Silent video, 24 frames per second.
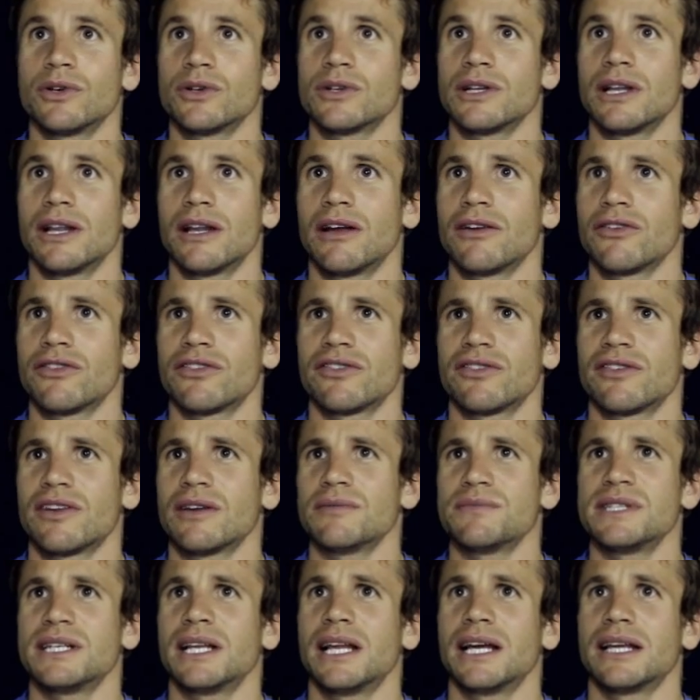or lost,
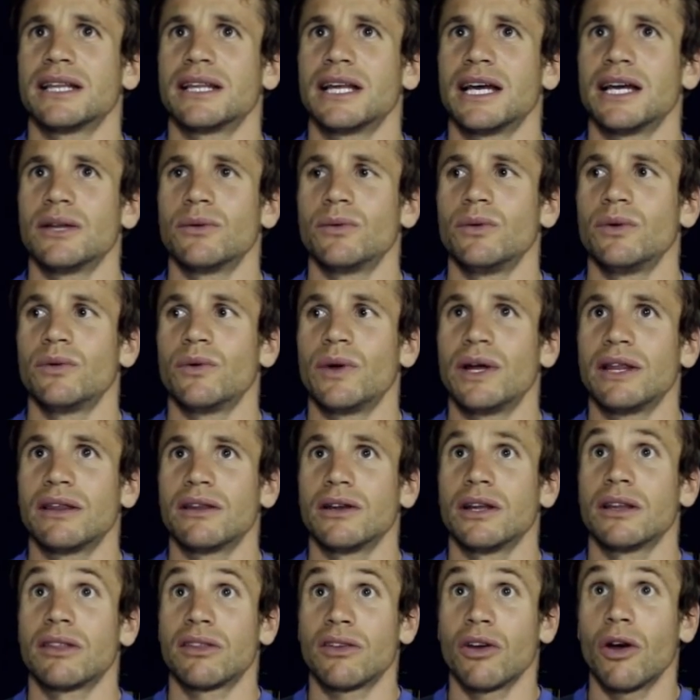something like that. We went
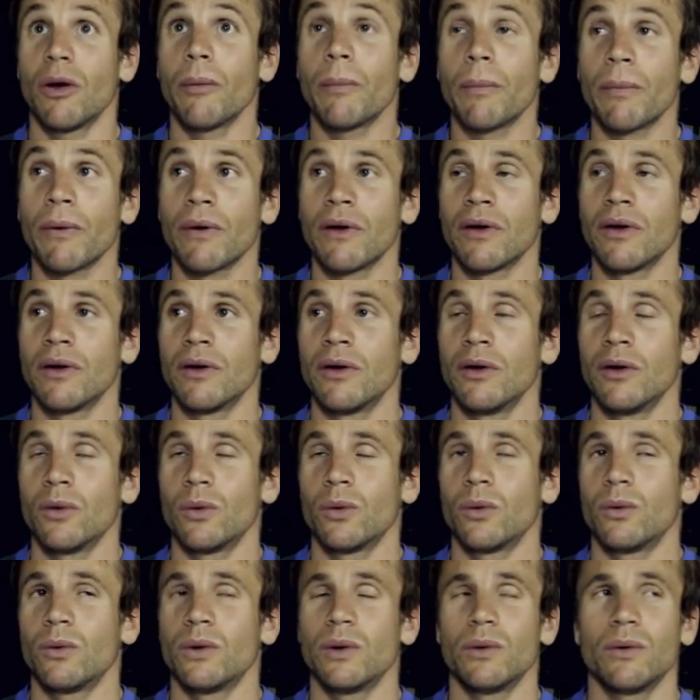on the top,
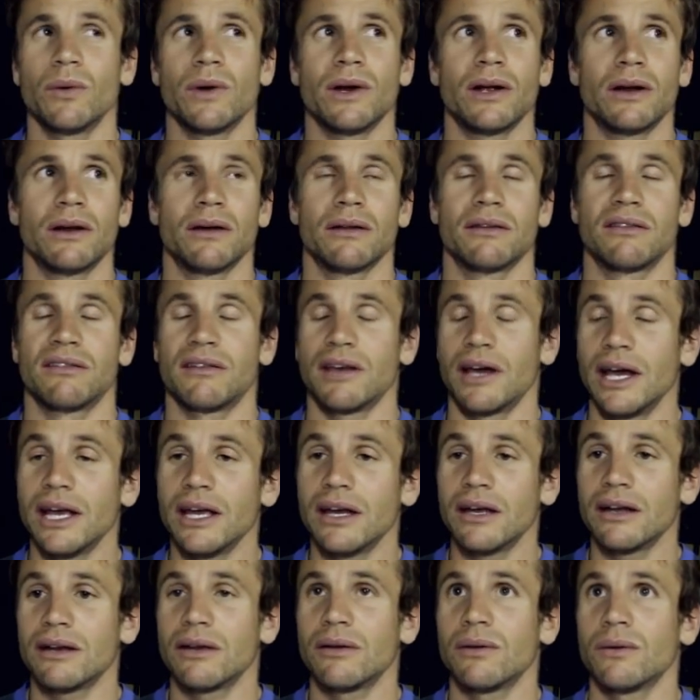we were
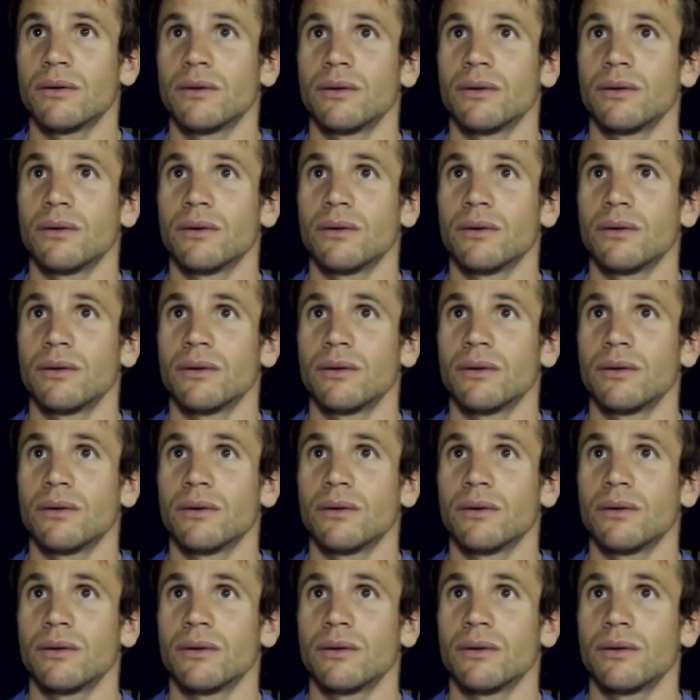tired,